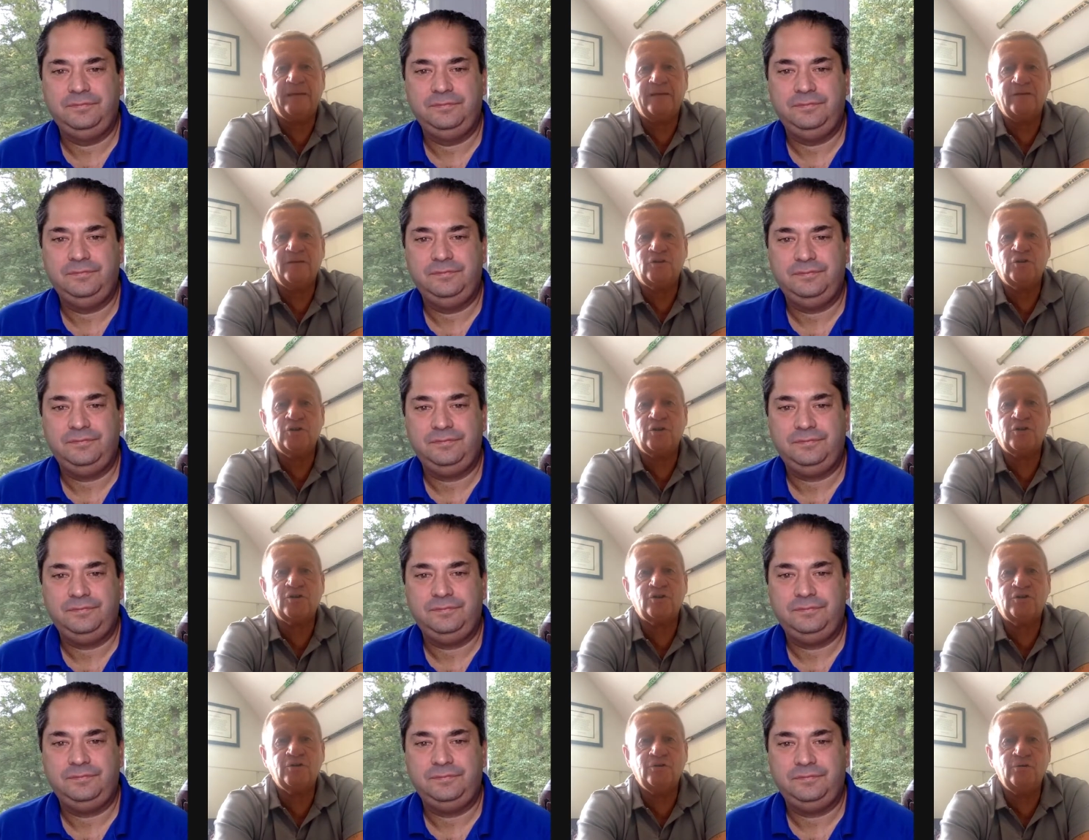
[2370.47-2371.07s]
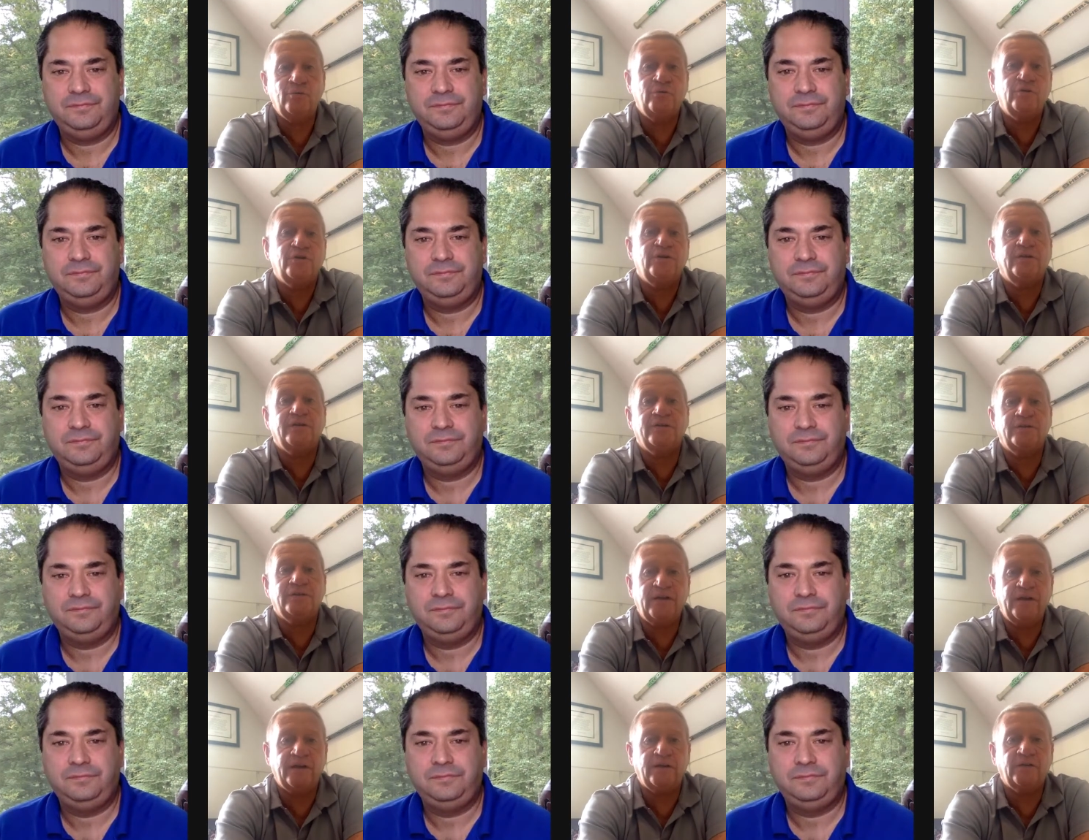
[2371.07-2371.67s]
Speaker 1: just using
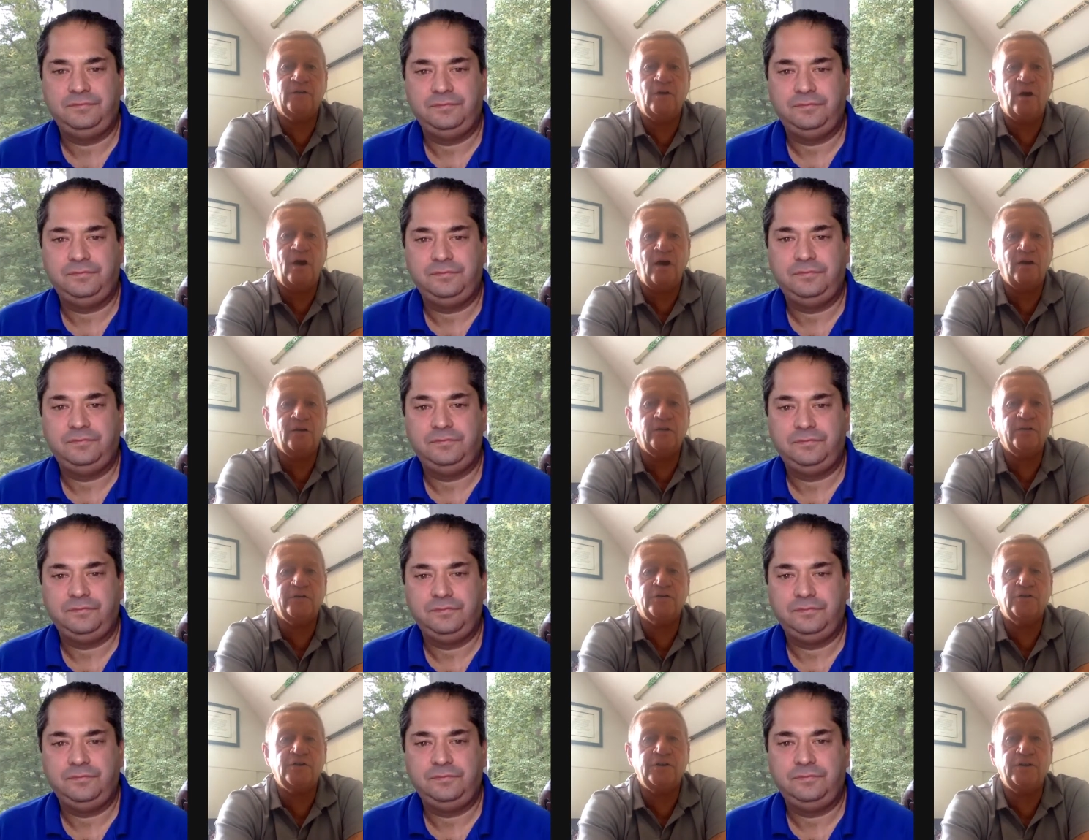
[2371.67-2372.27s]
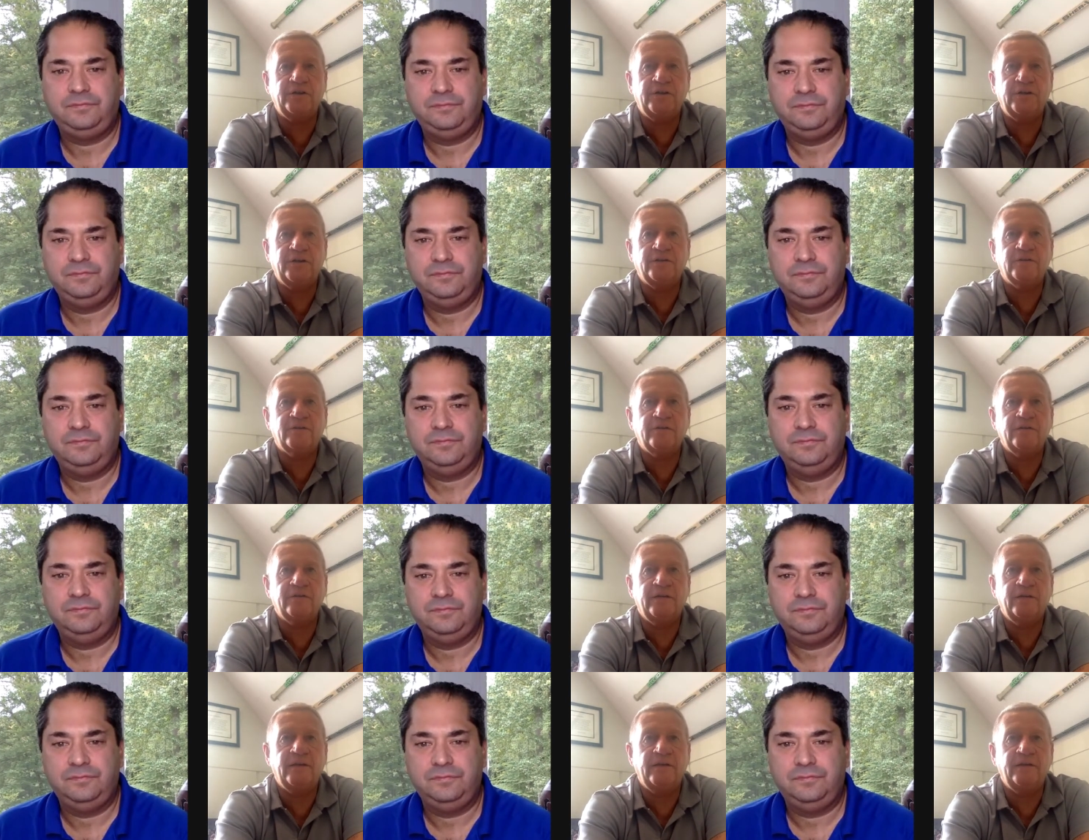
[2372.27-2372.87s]
technology and it
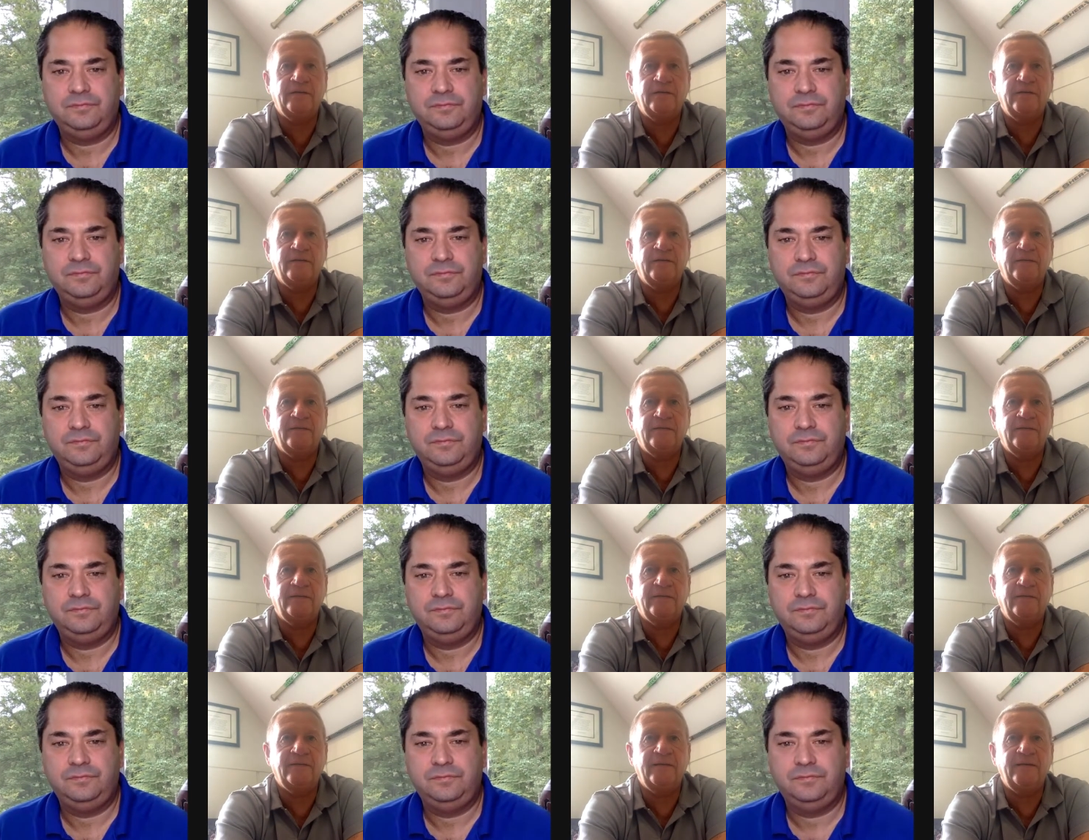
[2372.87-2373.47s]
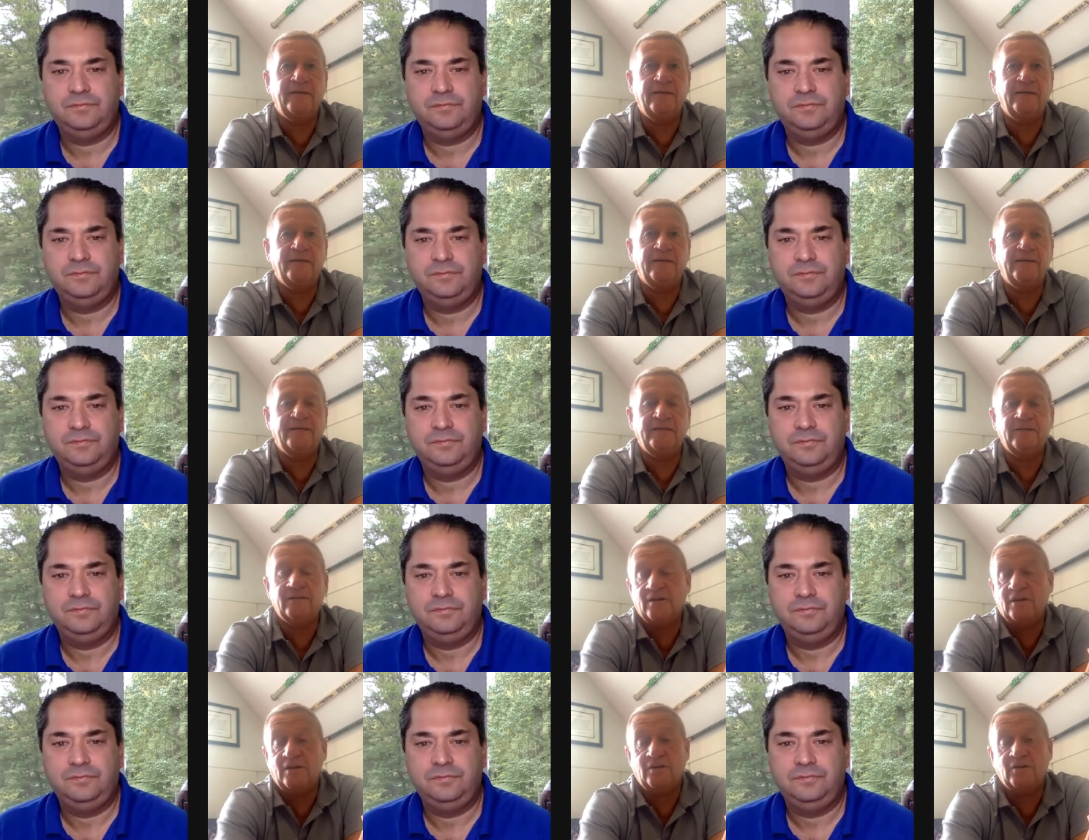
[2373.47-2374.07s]
and it,
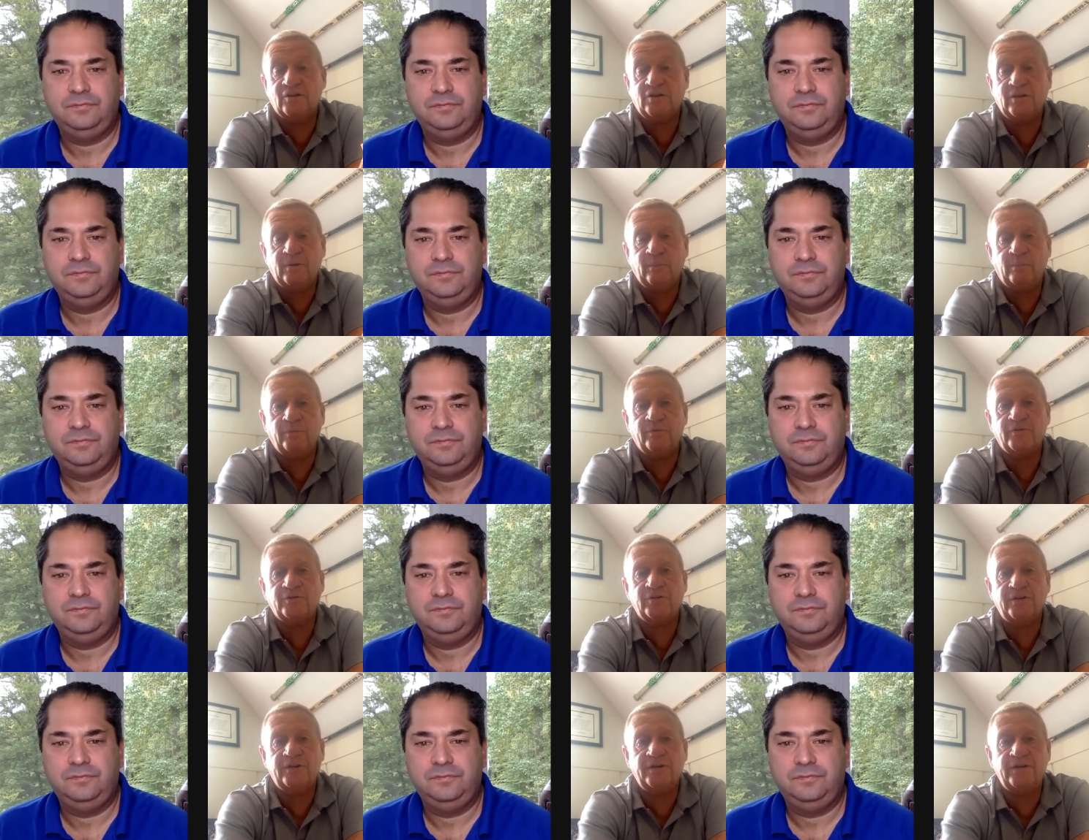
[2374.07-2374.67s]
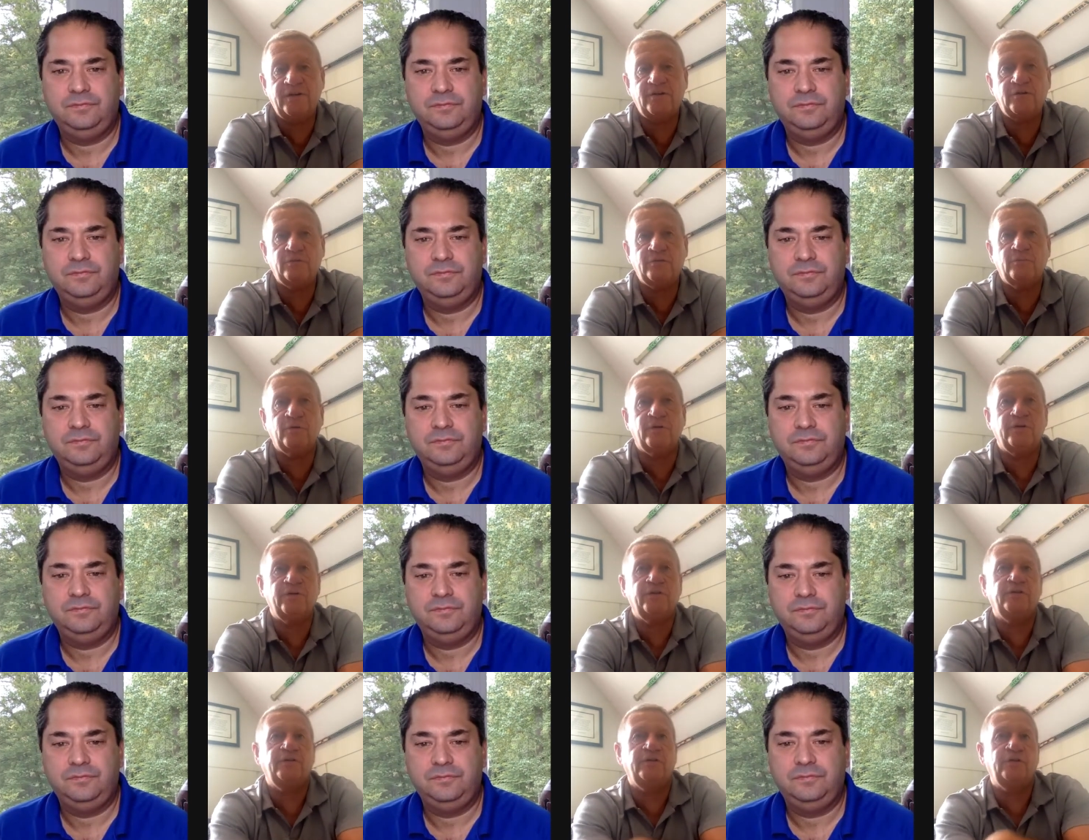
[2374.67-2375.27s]
as simple as it is,
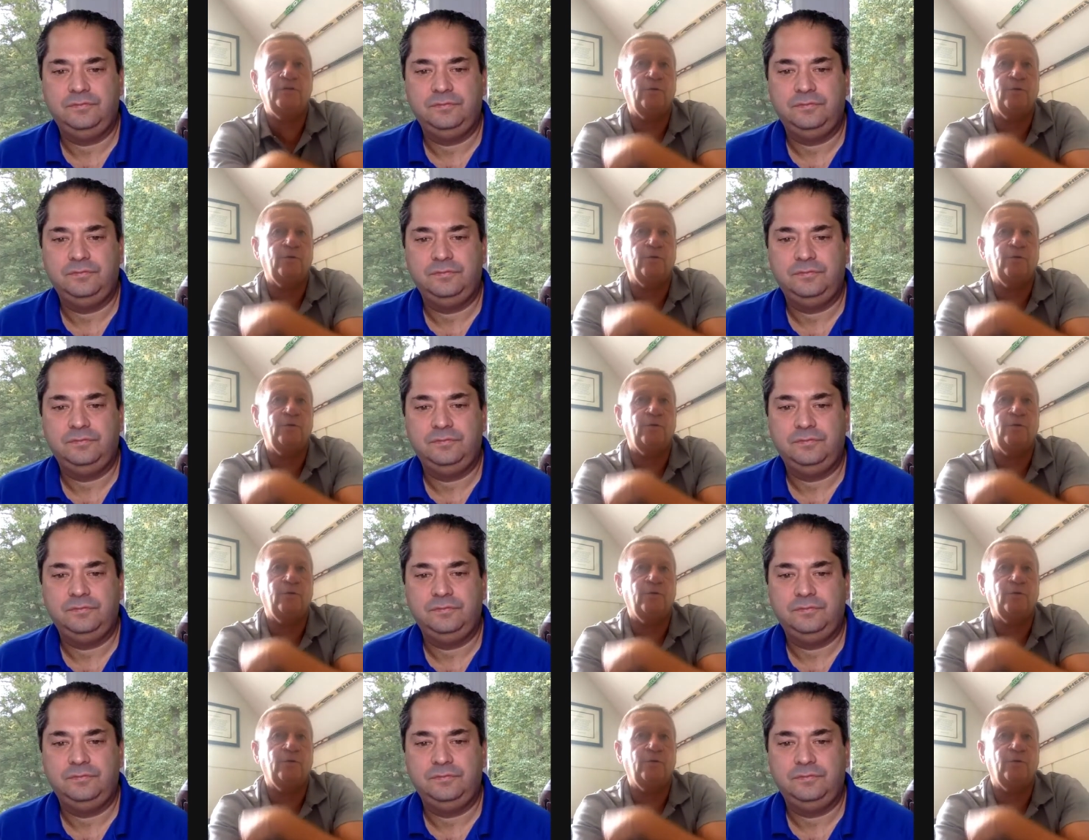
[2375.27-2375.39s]
where in the